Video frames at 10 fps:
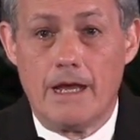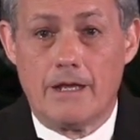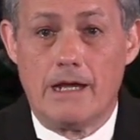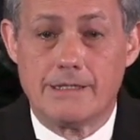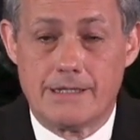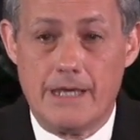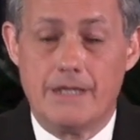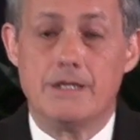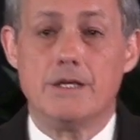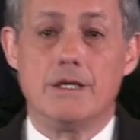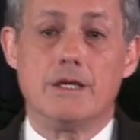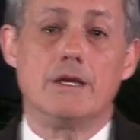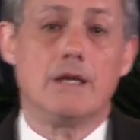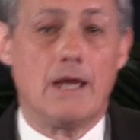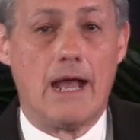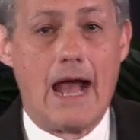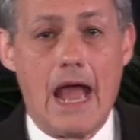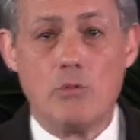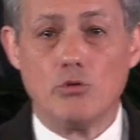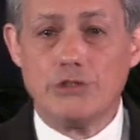And God said,
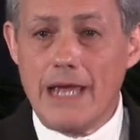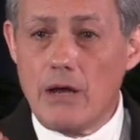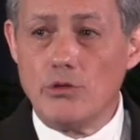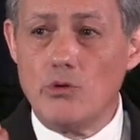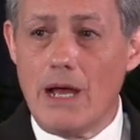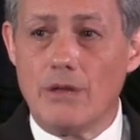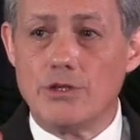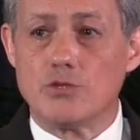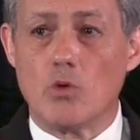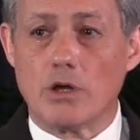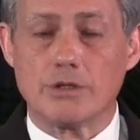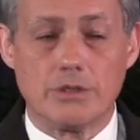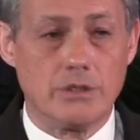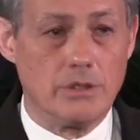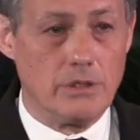I will tell you how this works.